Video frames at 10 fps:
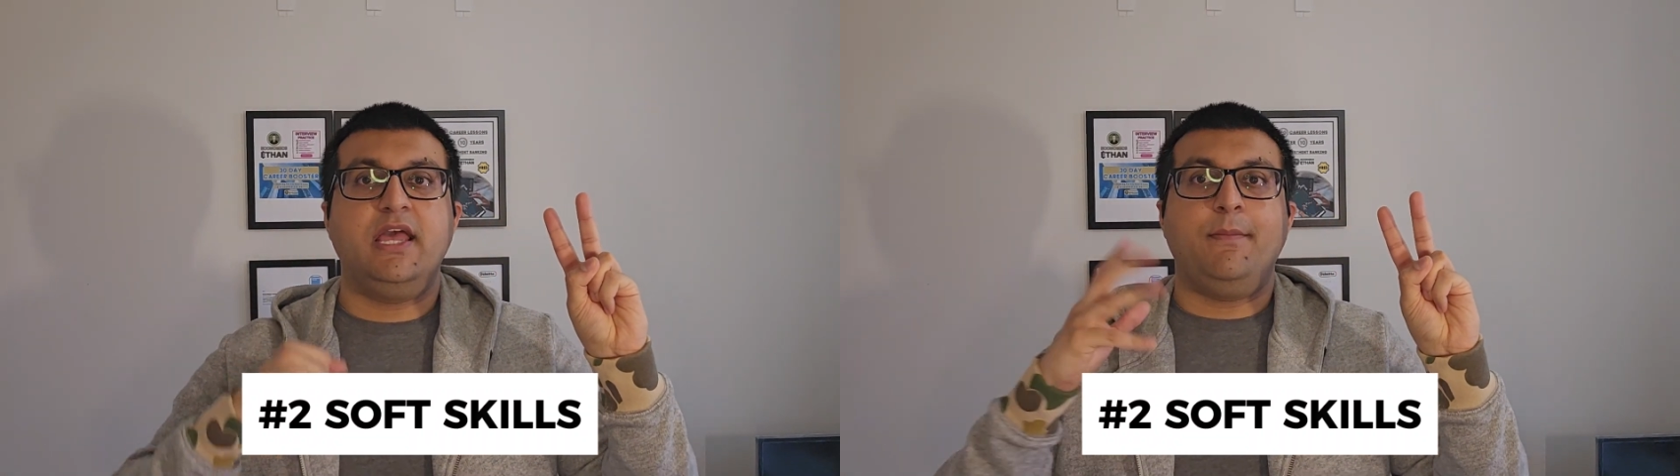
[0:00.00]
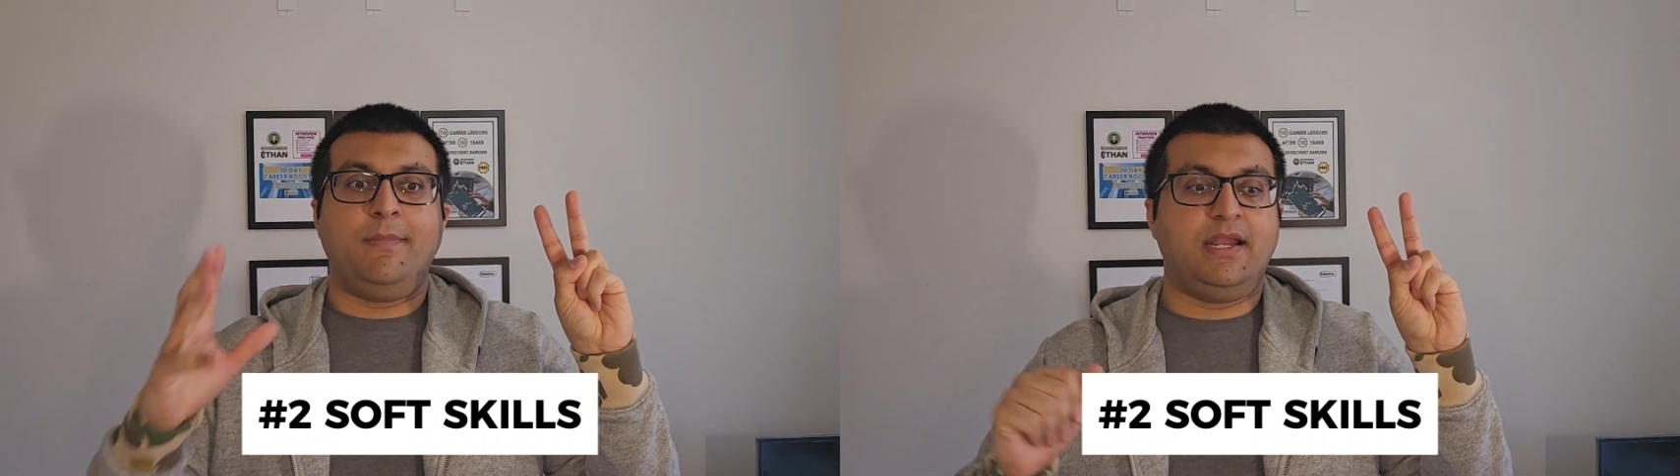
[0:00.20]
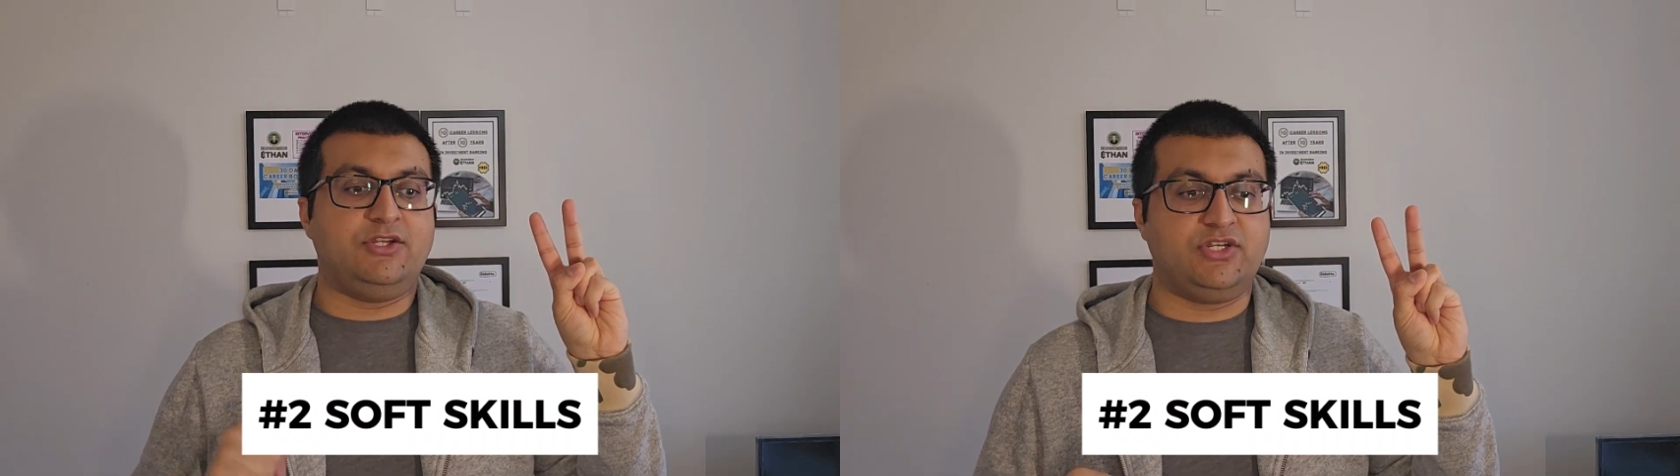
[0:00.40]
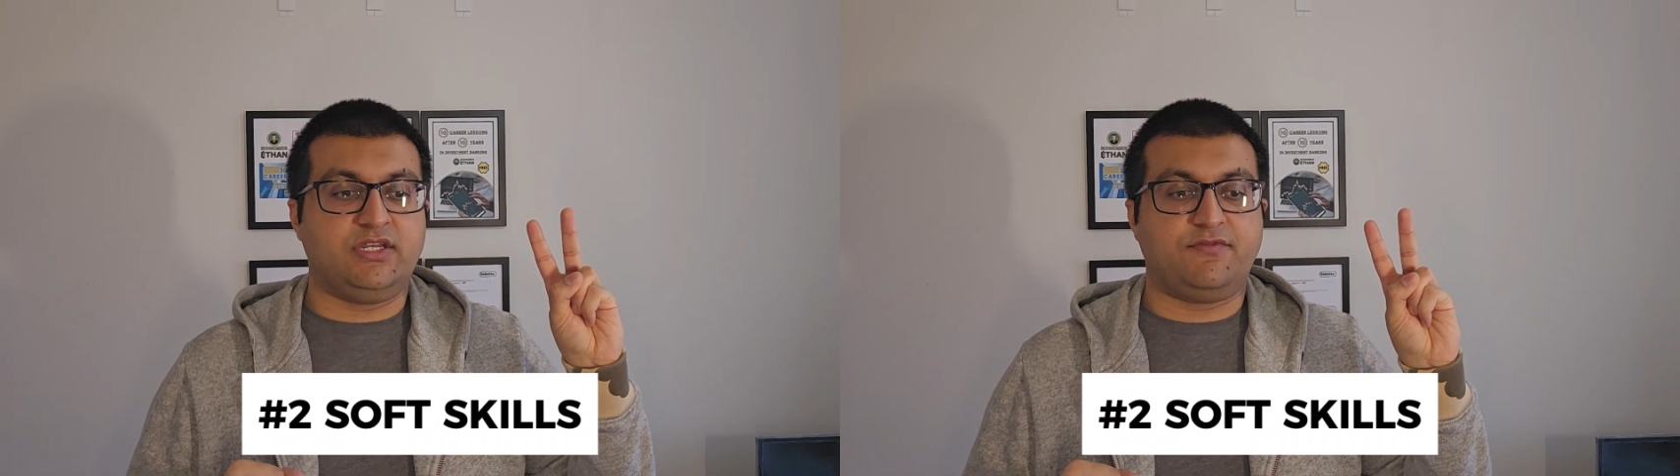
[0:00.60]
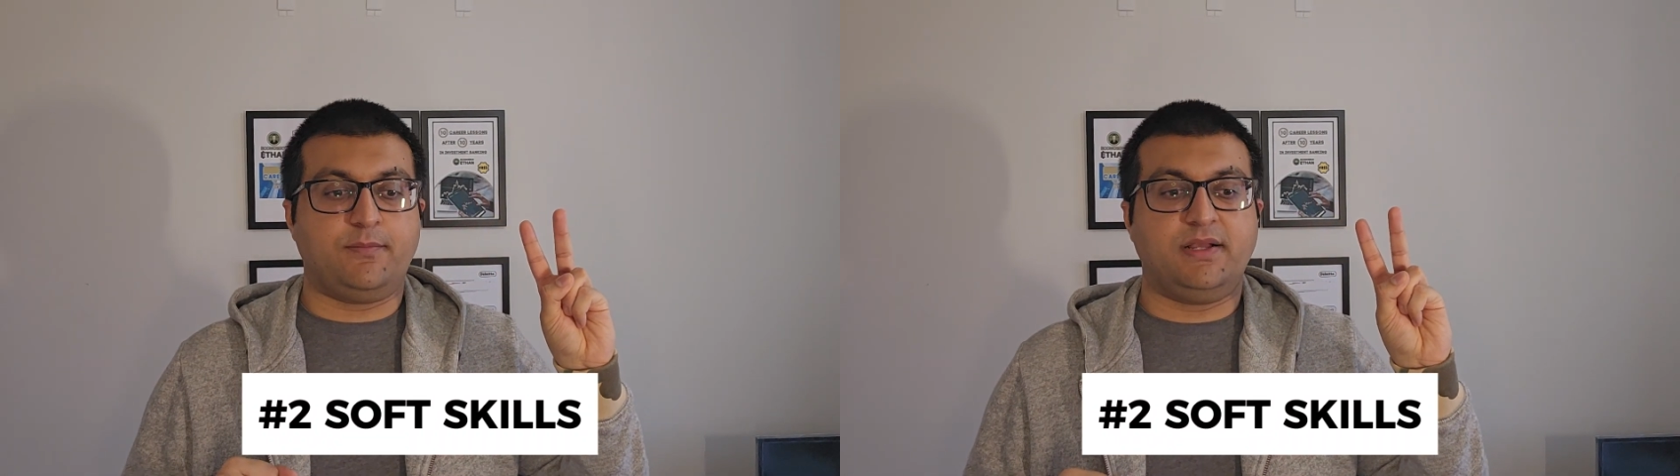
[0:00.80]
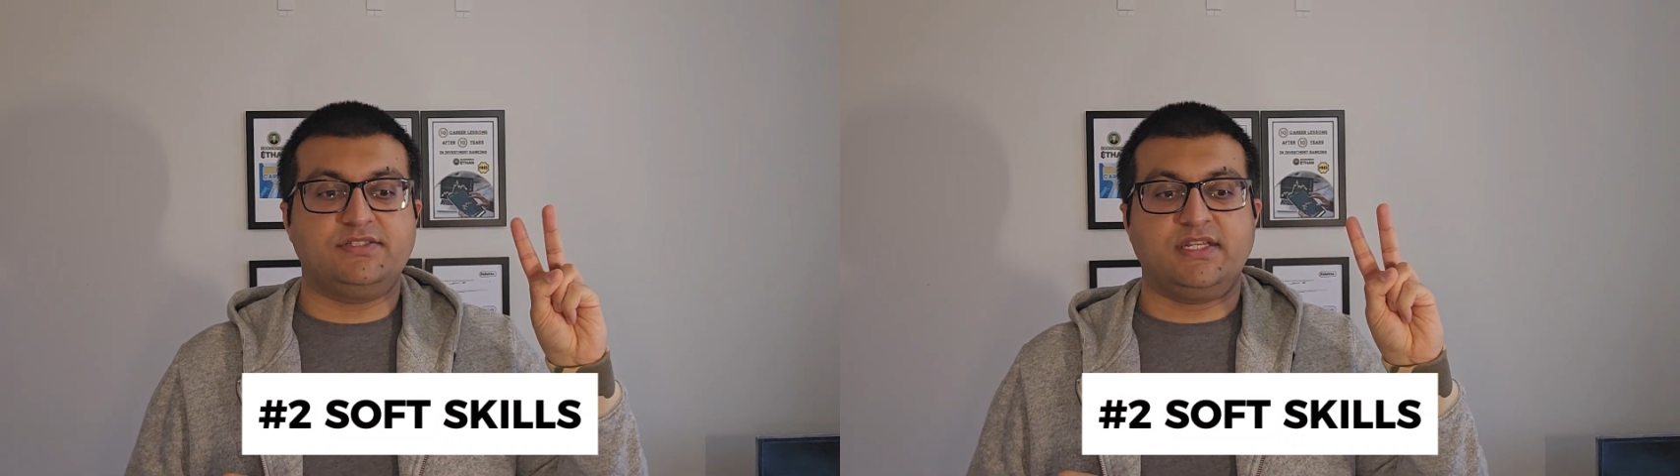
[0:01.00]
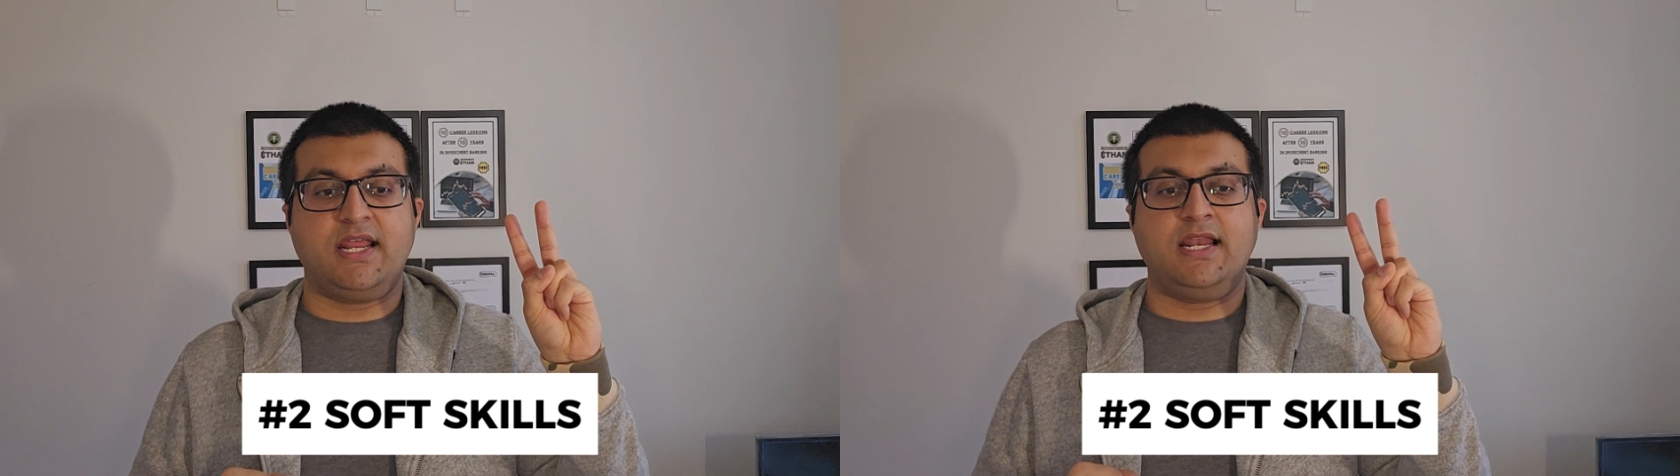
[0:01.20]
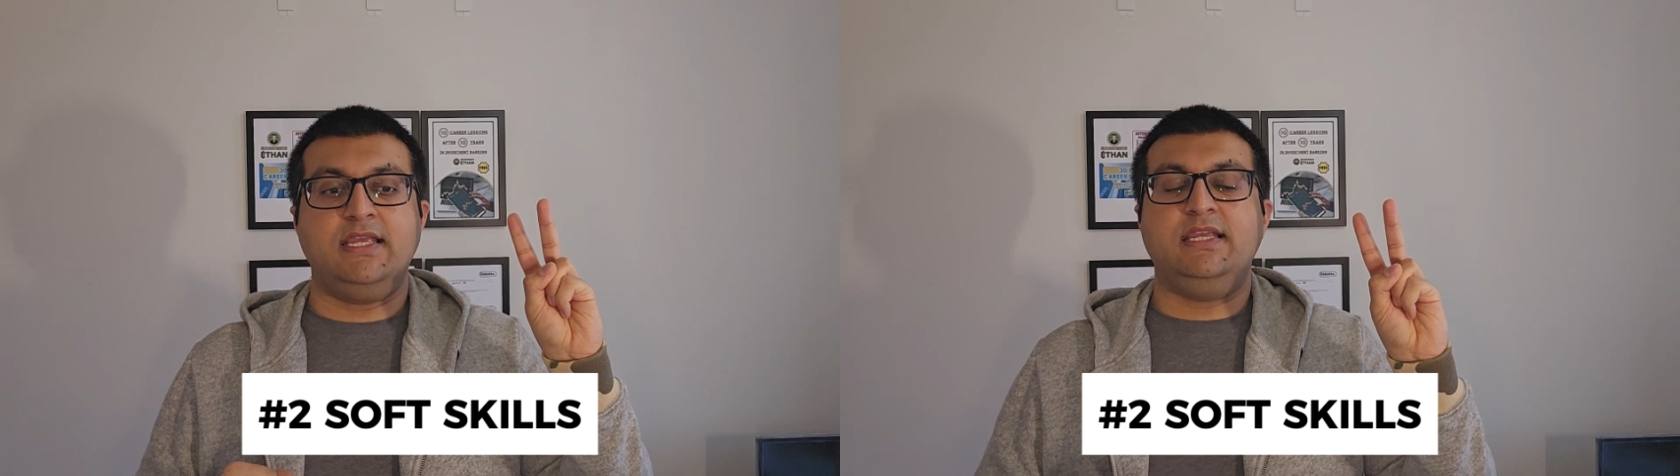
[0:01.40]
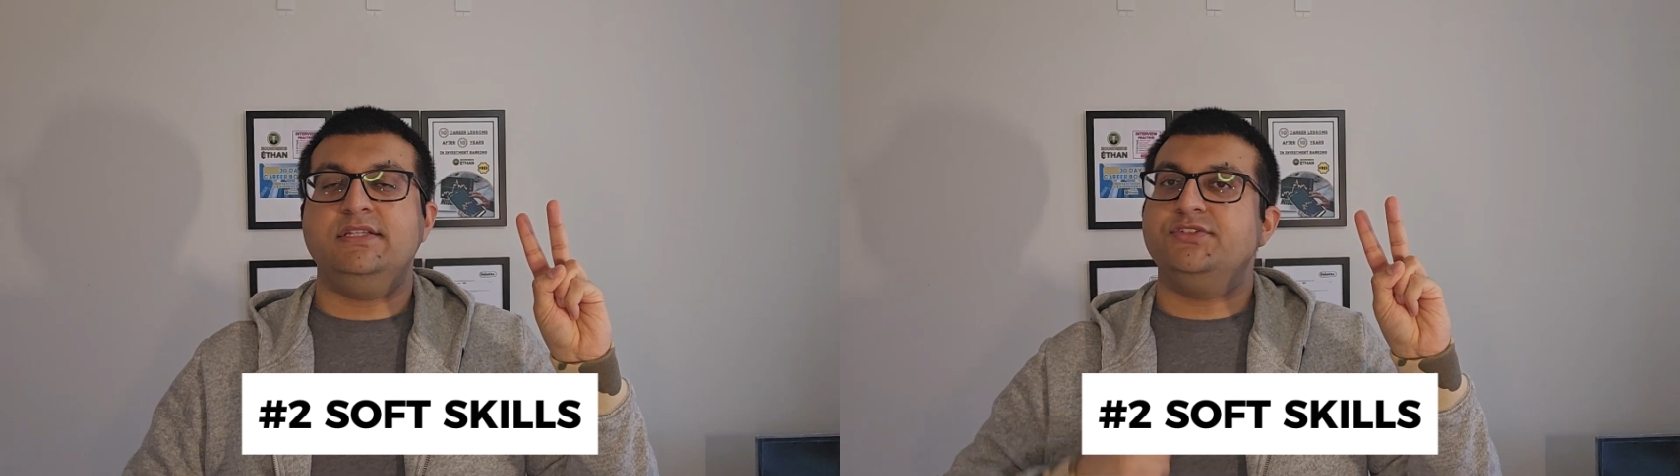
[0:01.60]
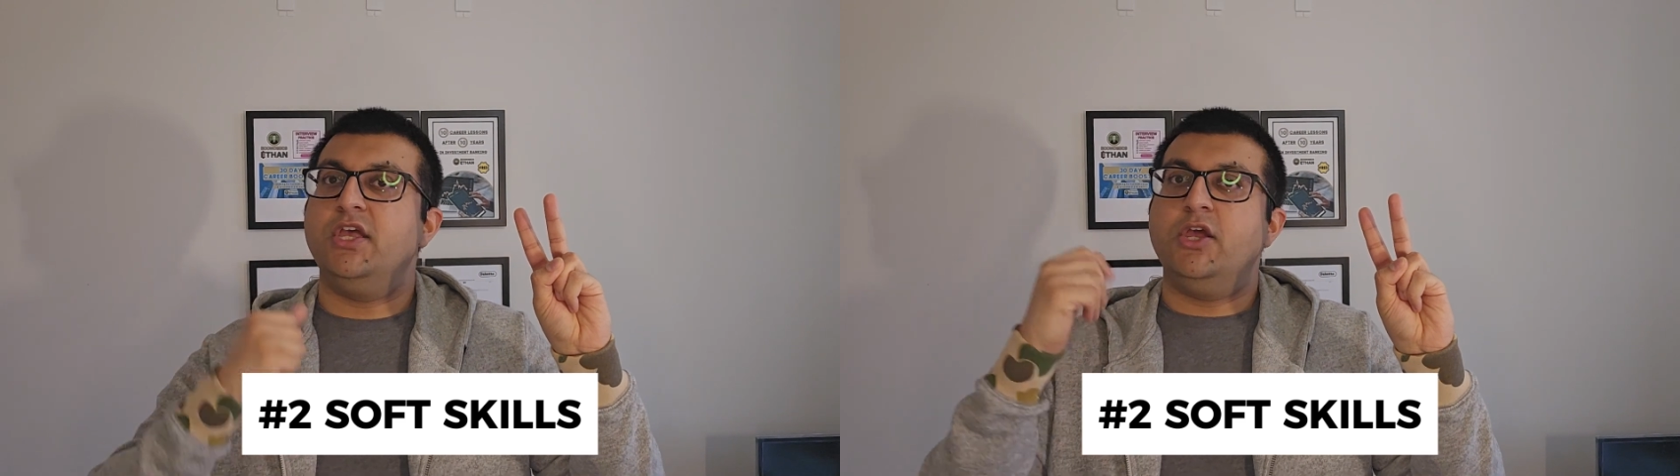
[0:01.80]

managing different personalities,